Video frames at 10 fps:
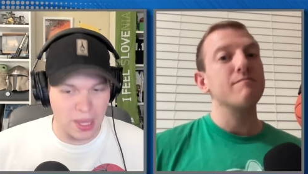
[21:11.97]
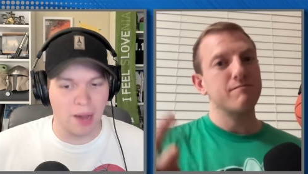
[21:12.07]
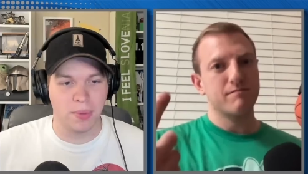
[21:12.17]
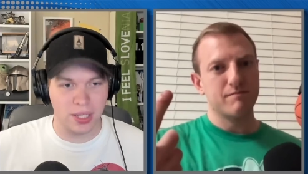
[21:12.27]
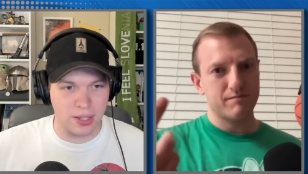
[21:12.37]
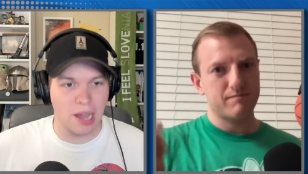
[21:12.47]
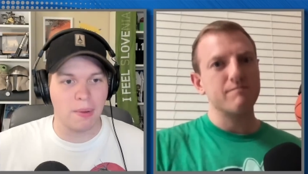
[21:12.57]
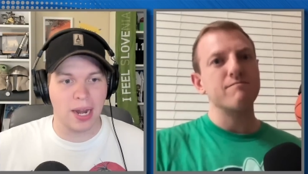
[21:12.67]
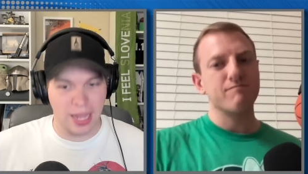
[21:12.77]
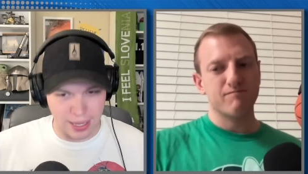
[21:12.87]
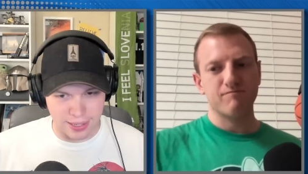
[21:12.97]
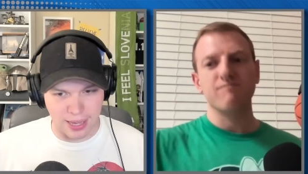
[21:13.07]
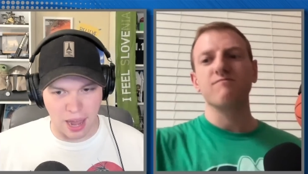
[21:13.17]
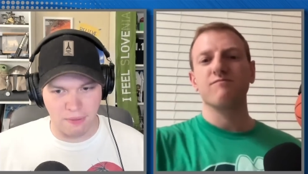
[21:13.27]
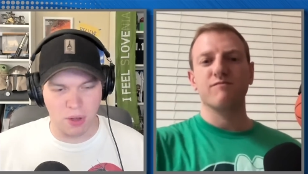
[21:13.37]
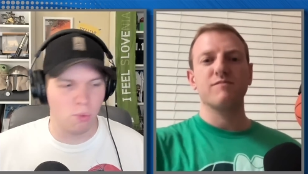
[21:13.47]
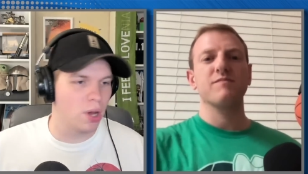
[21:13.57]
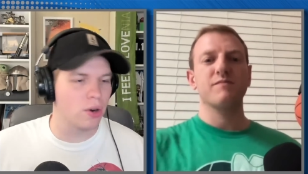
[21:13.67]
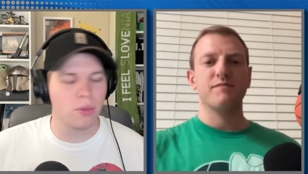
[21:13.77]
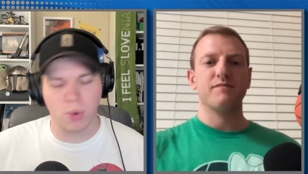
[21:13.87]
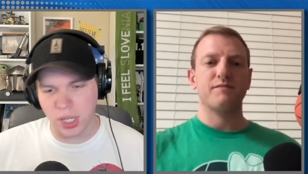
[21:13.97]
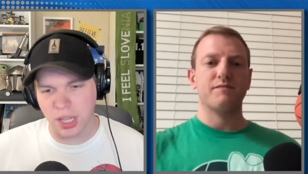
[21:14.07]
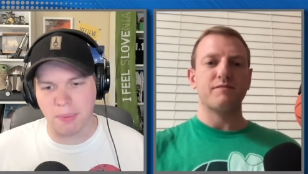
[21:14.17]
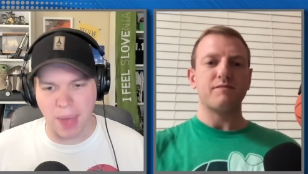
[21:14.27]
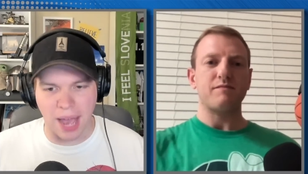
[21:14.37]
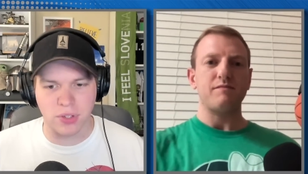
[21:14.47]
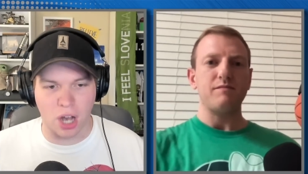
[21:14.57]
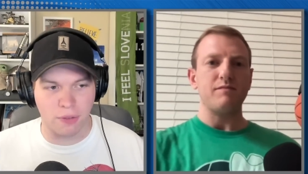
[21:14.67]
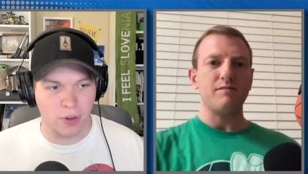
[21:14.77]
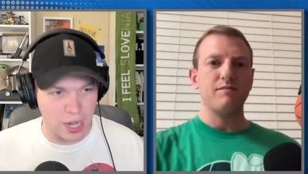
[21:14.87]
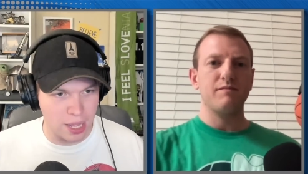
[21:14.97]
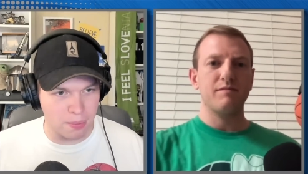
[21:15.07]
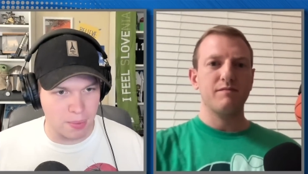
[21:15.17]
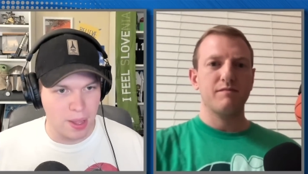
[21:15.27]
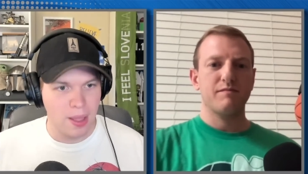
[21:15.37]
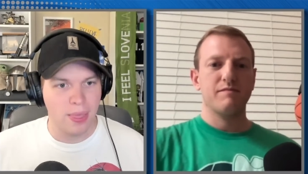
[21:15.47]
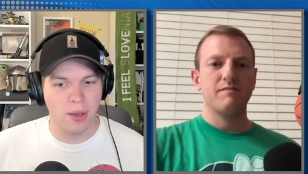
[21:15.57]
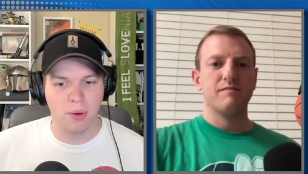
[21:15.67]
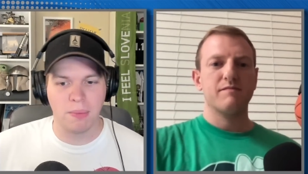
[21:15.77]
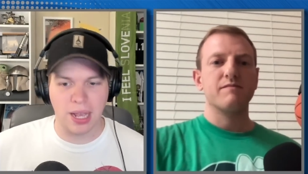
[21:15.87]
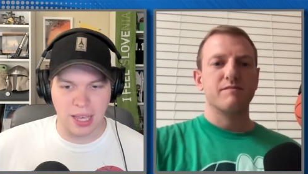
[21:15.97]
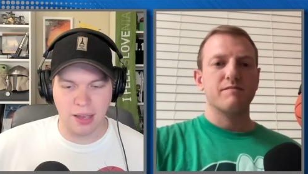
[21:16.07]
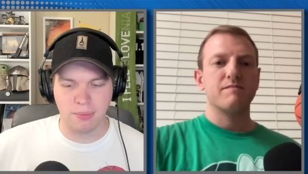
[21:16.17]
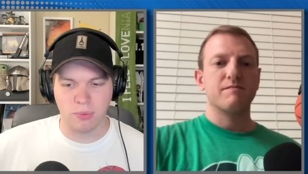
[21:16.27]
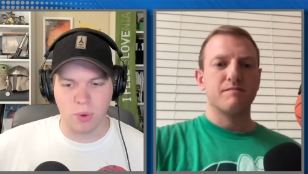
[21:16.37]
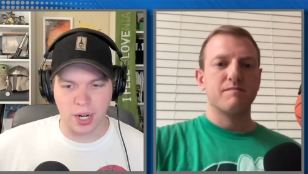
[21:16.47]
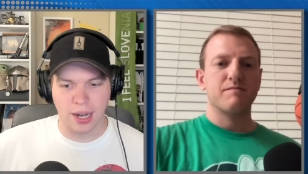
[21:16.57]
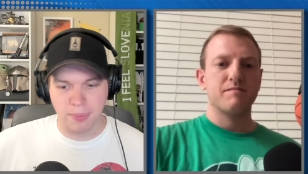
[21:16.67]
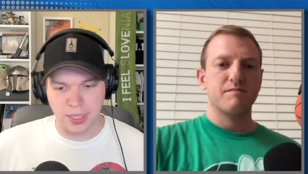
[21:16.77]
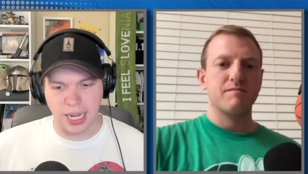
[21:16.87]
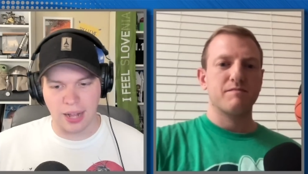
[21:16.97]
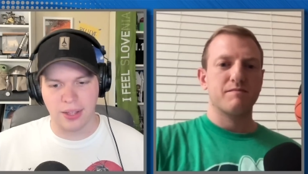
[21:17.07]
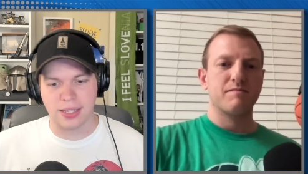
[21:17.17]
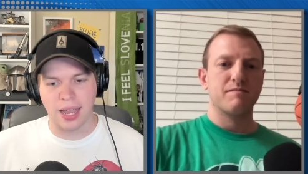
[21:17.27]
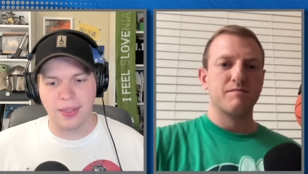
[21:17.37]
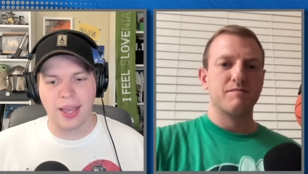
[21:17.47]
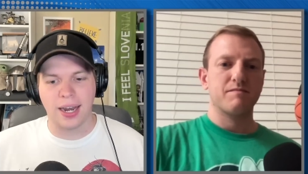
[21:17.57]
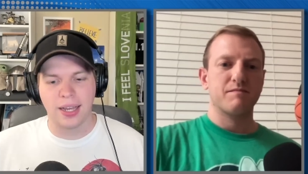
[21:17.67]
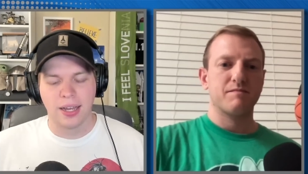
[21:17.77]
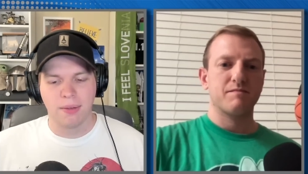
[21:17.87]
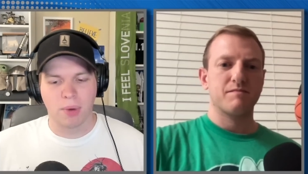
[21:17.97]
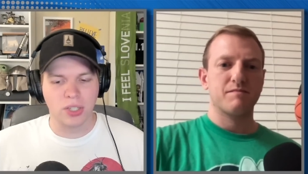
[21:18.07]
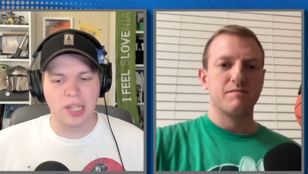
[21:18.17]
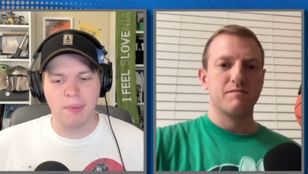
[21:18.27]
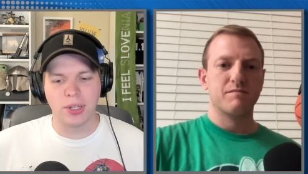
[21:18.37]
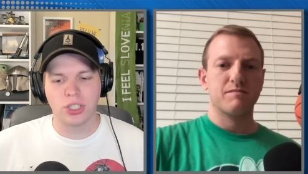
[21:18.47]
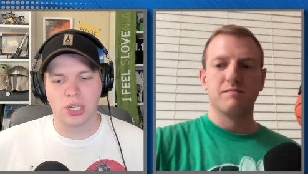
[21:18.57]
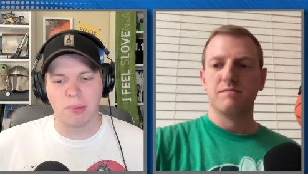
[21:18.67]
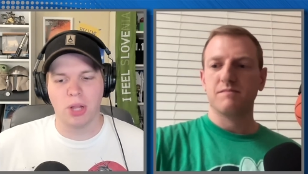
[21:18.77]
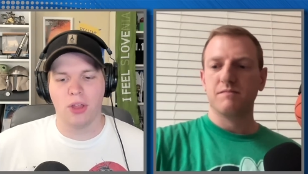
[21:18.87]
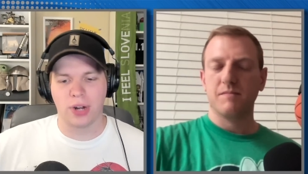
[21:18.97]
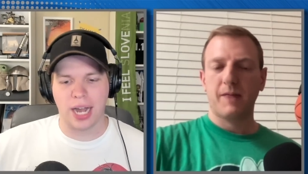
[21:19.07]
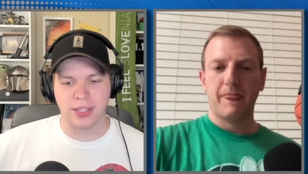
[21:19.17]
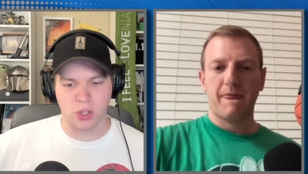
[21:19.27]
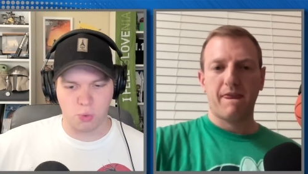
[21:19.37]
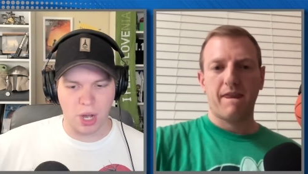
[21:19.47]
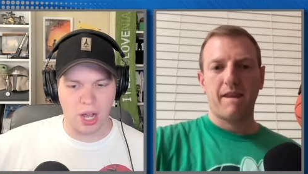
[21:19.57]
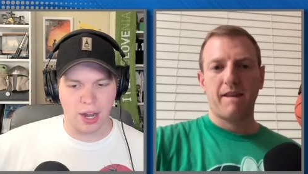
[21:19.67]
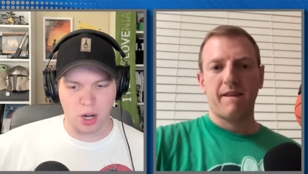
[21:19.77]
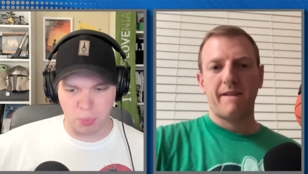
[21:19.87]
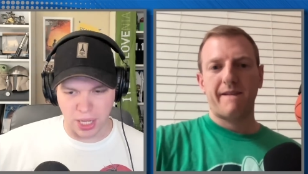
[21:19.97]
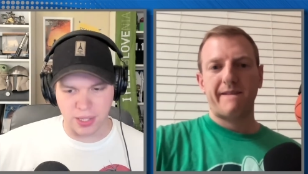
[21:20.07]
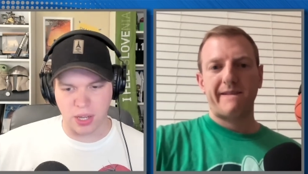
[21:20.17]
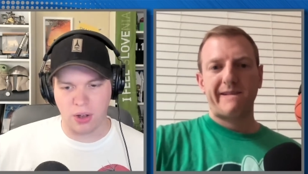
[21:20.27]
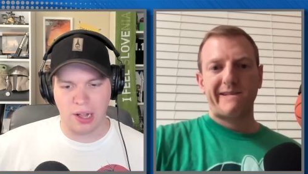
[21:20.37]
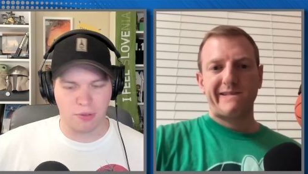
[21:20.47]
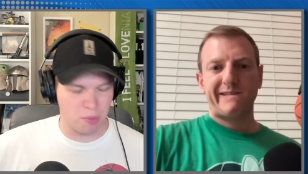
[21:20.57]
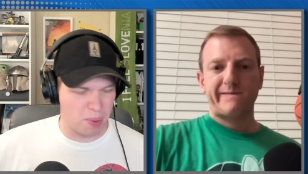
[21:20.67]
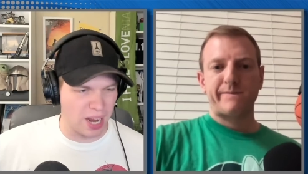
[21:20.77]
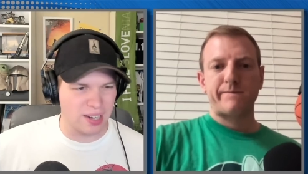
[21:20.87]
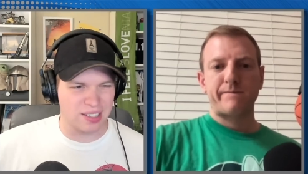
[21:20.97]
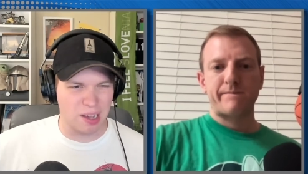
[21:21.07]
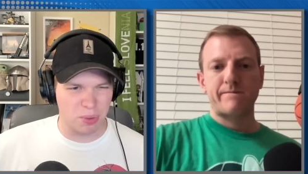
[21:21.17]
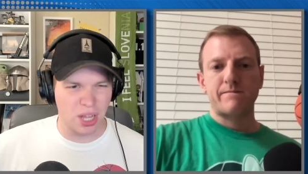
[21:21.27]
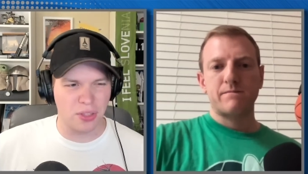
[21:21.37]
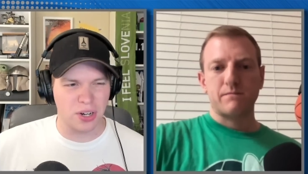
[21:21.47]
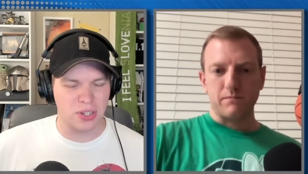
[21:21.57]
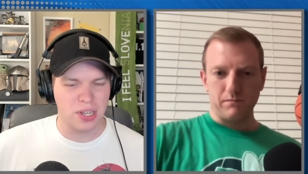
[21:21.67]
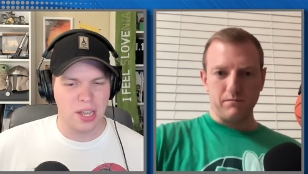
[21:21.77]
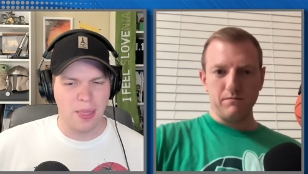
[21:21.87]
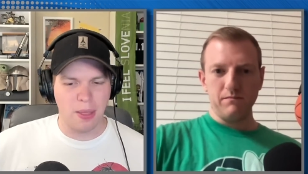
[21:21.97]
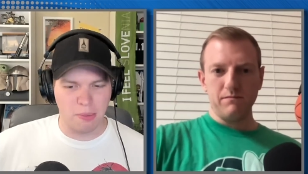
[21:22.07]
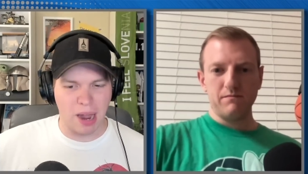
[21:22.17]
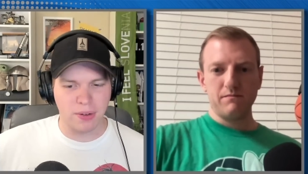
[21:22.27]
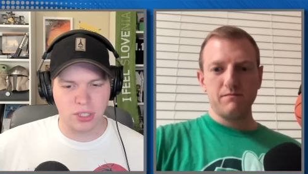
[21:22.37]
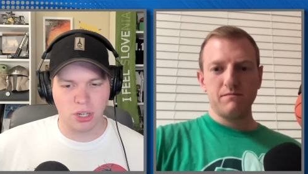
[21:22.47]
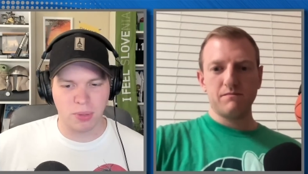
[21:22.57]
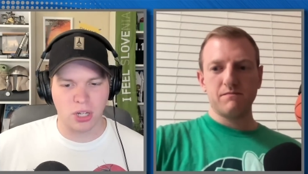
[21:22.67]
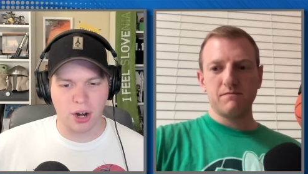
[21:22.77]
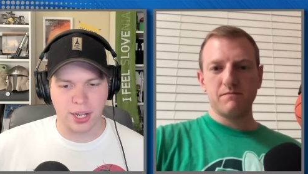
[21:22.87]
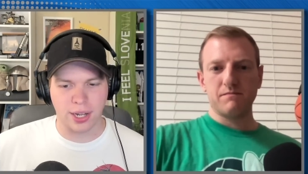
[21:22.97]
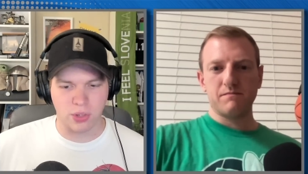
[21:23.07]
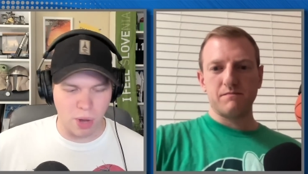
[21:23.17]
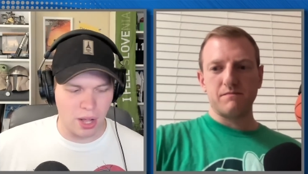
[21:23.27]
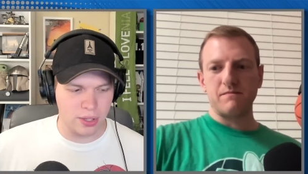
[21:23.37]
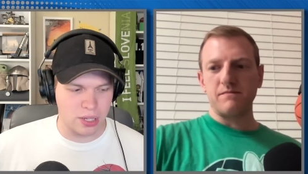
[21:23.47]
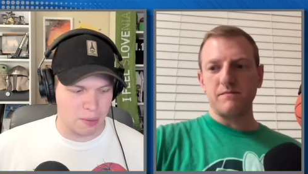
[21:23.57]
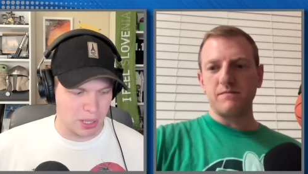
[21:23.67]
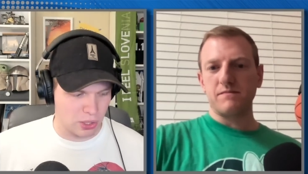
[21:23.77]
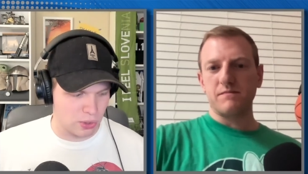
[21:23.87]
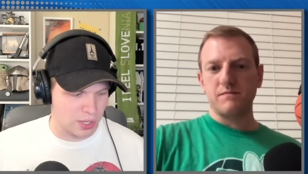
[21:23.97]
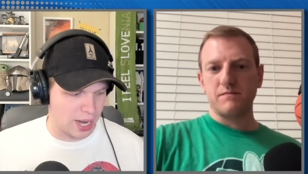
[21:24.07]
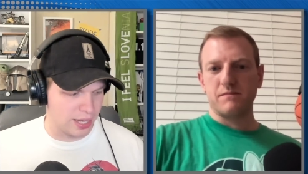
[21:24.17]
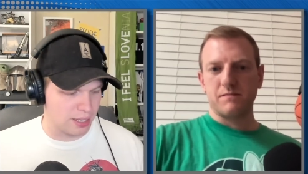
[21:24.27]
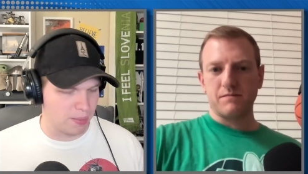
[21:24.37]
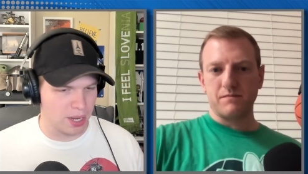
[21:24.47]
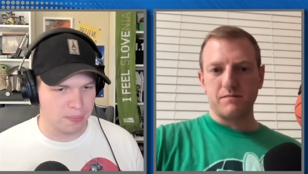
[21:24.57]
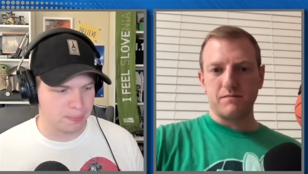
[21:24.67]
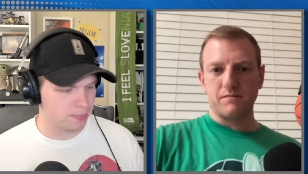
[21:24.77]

Speaker 1: up, let's talk about his side of it. What are what could the Mavs offer him that would make him want to come to Dallas? And then Mark Stein mentioned a couple other guys as well: Eric Bledsoe, Elfrid Payton, a couple others that the Mavericks could be targeting as well. Let's talk about those guys coming up.